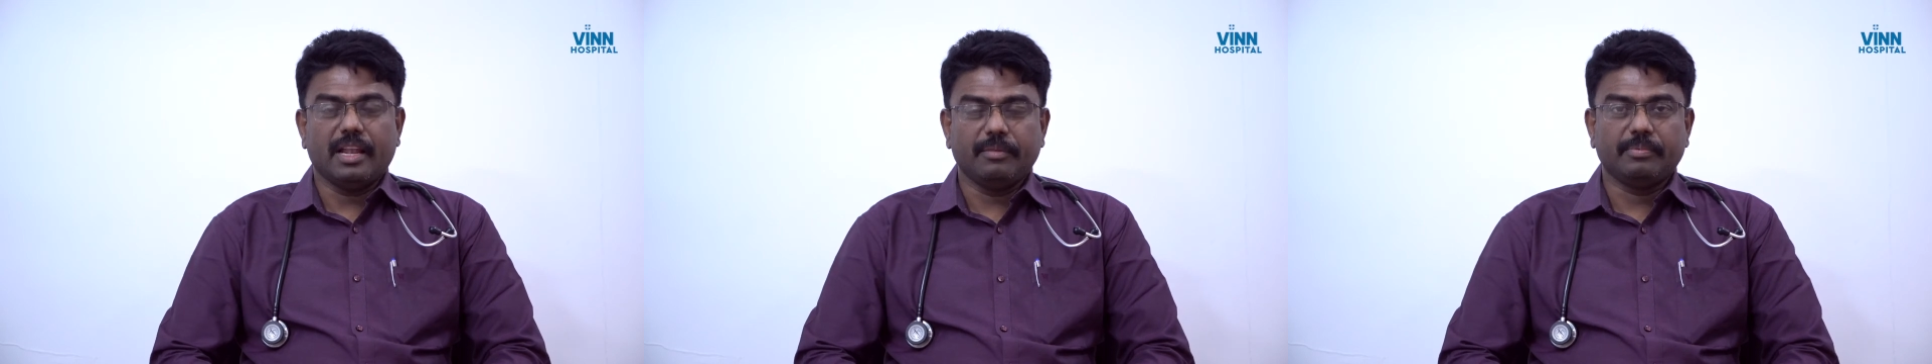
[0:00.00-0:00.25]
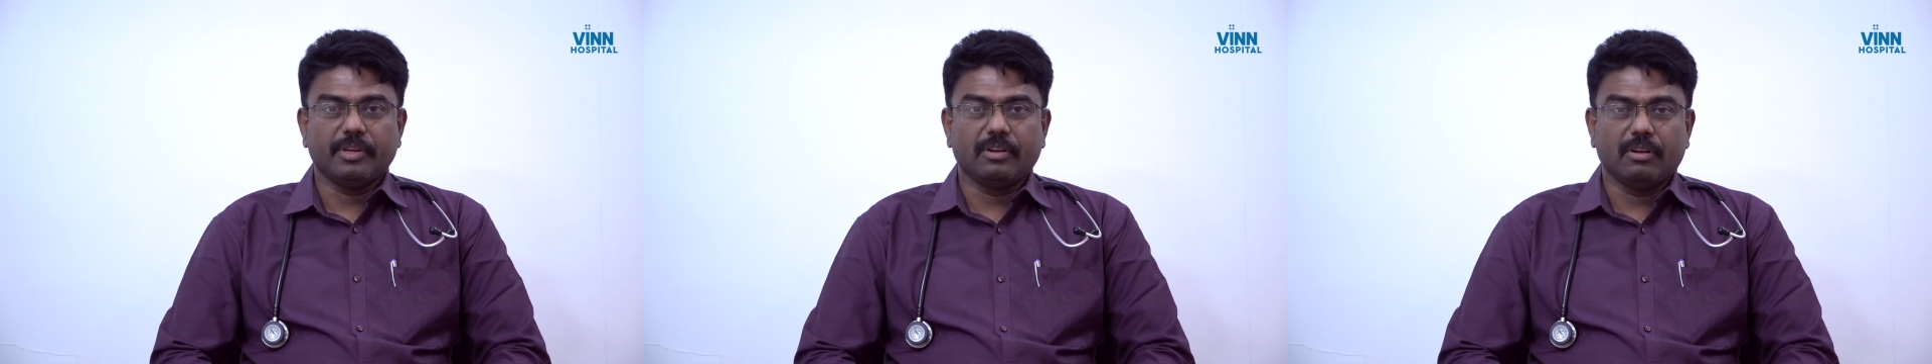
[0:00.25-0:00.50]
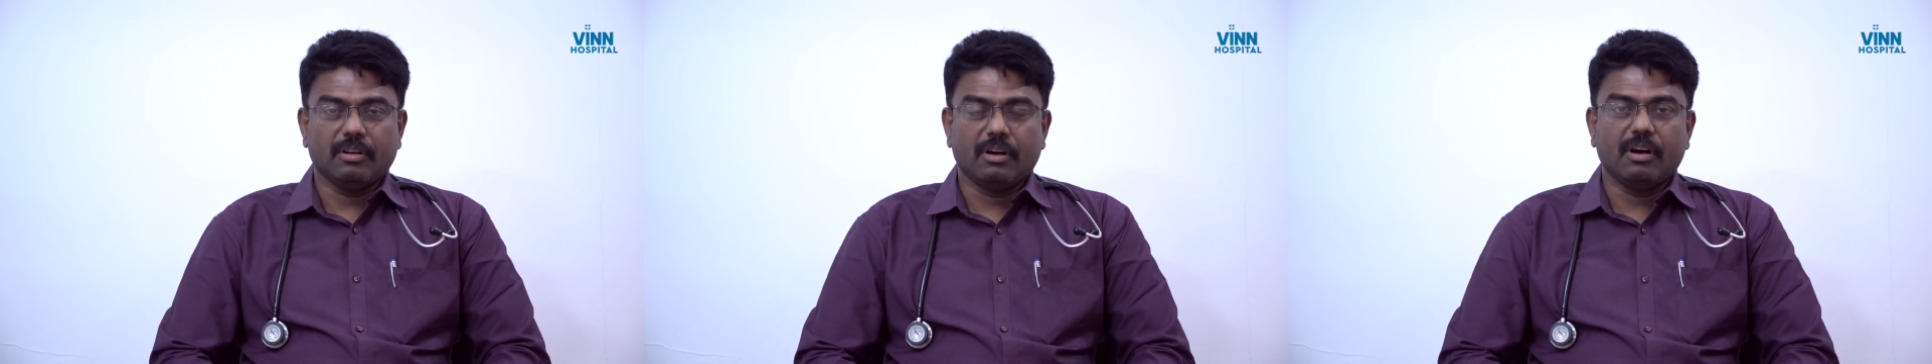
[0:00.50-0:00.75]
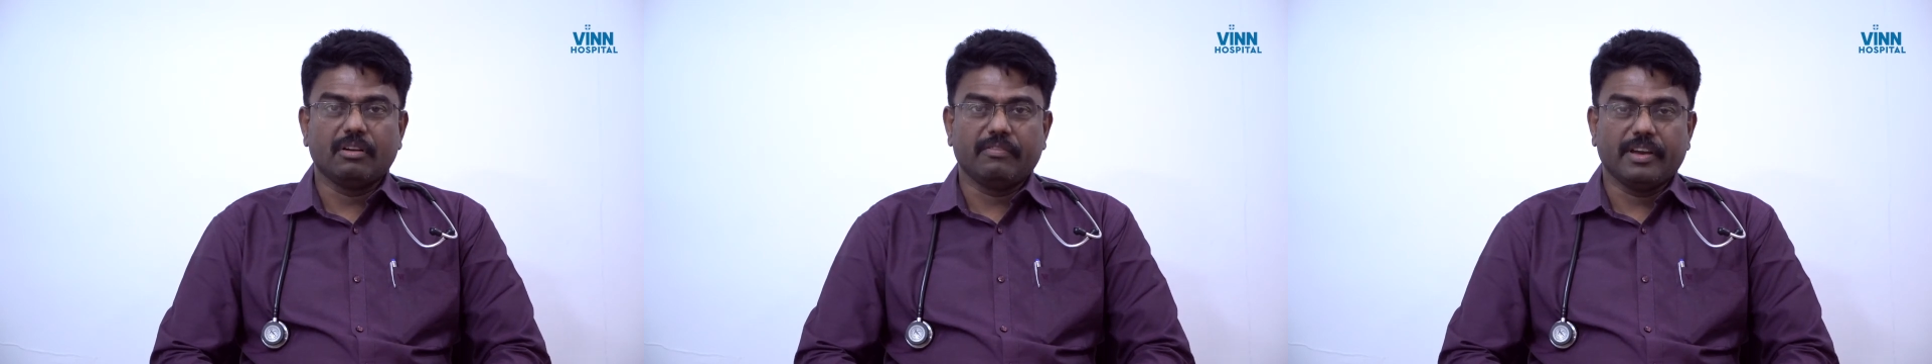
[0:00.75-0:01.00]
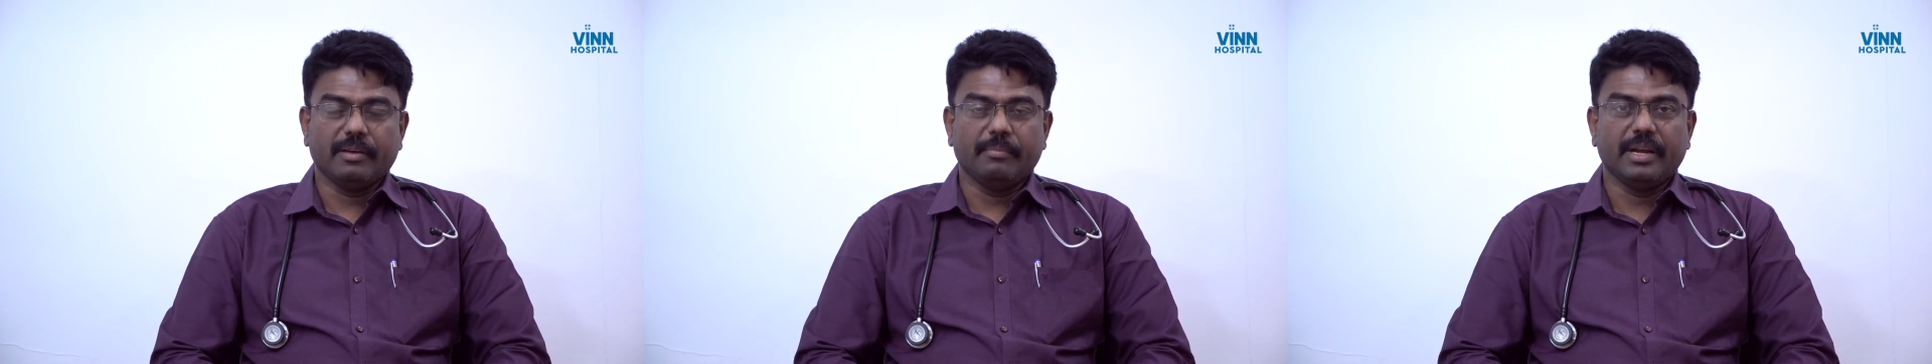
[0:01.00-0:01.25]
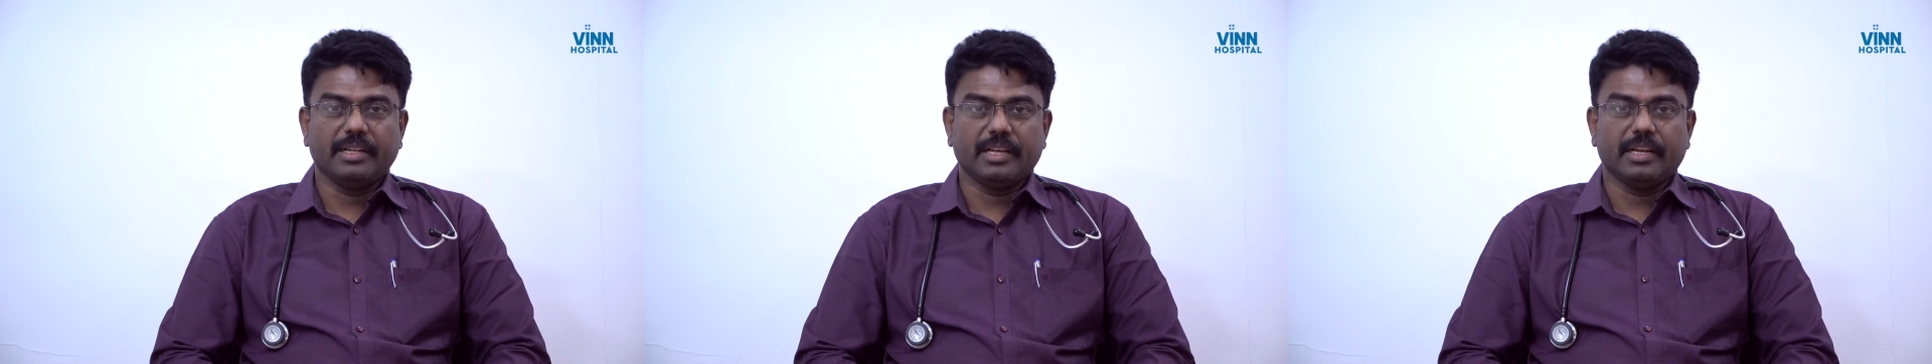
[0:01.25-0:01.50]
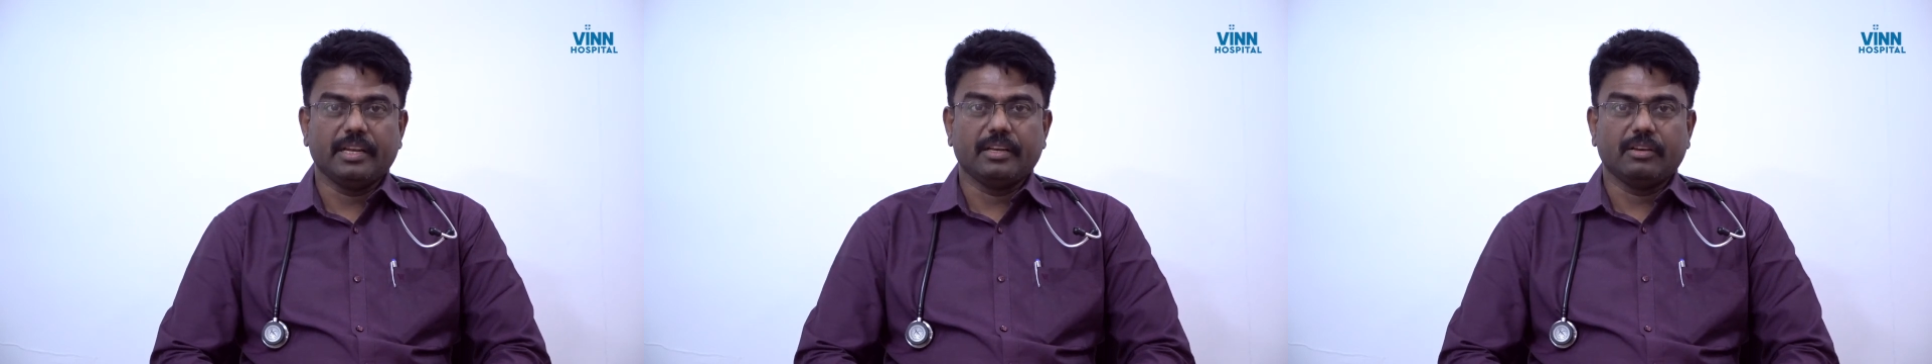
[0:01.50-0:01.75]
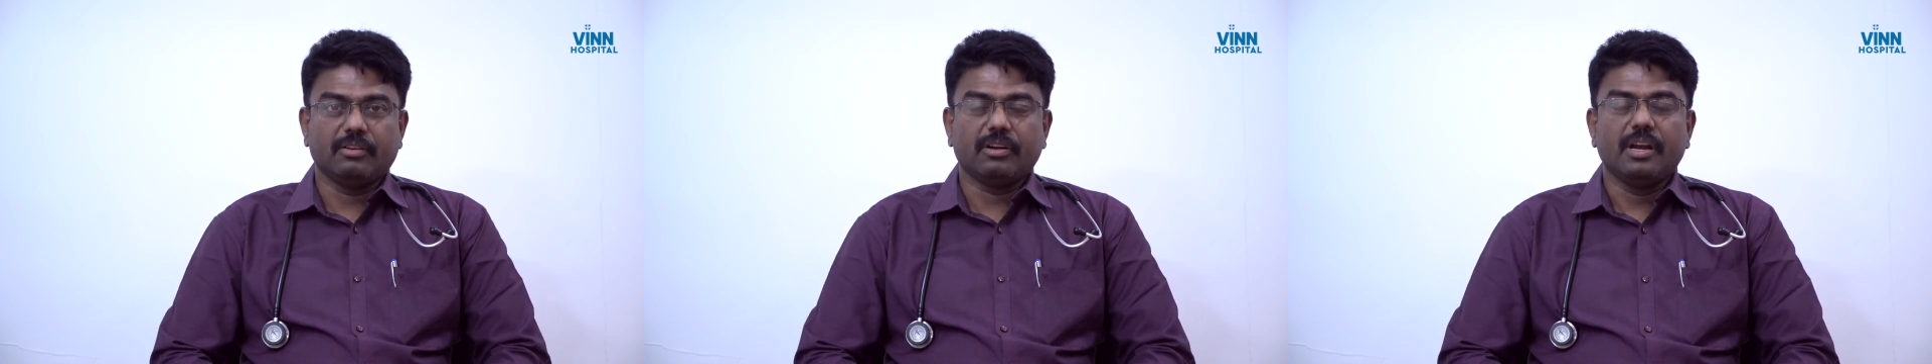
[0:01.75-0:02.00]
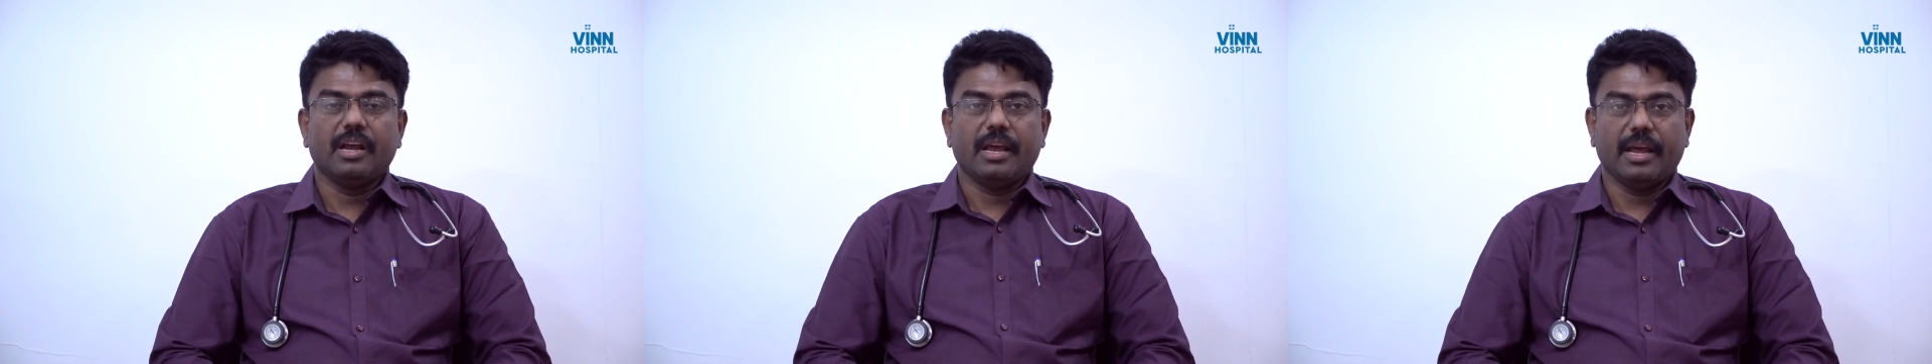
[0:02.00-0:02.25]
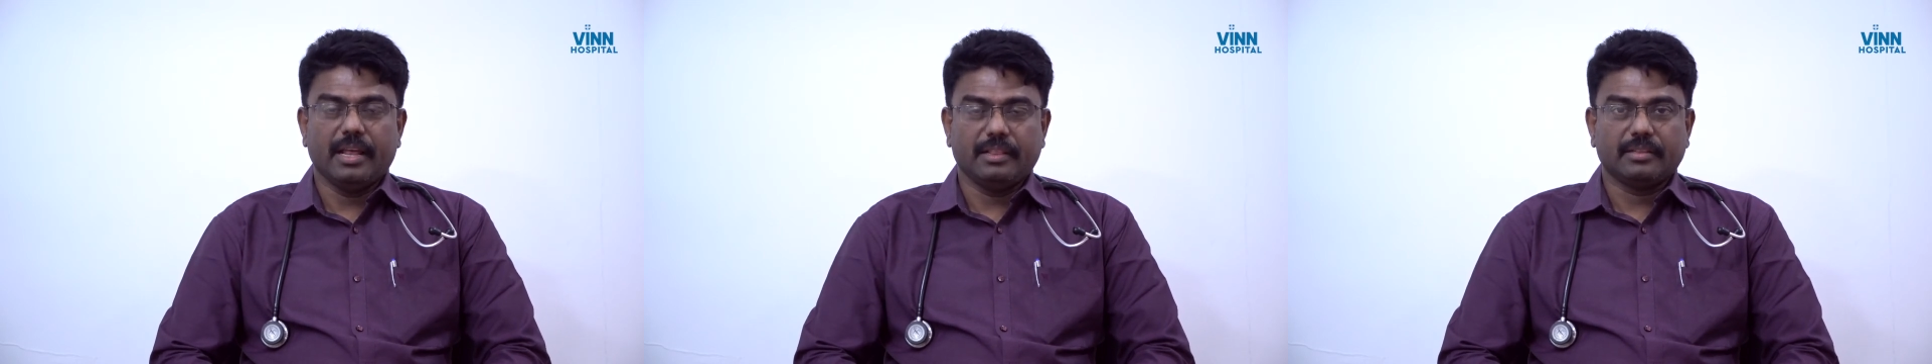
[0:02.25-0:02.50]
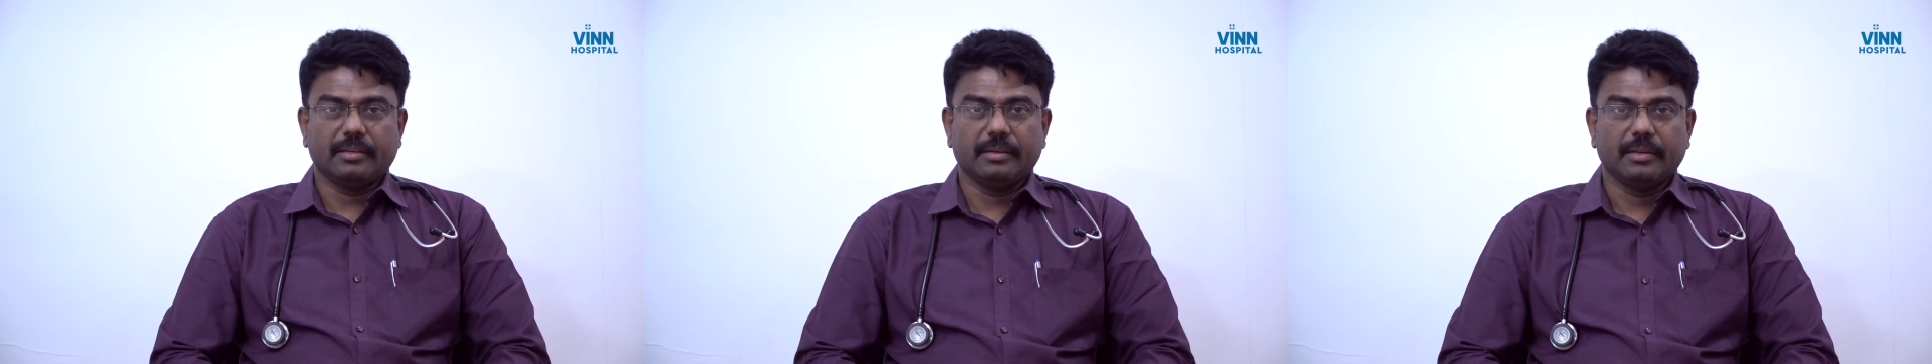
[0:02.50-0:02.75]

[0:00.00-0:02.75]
help you in a long way maintaining your health.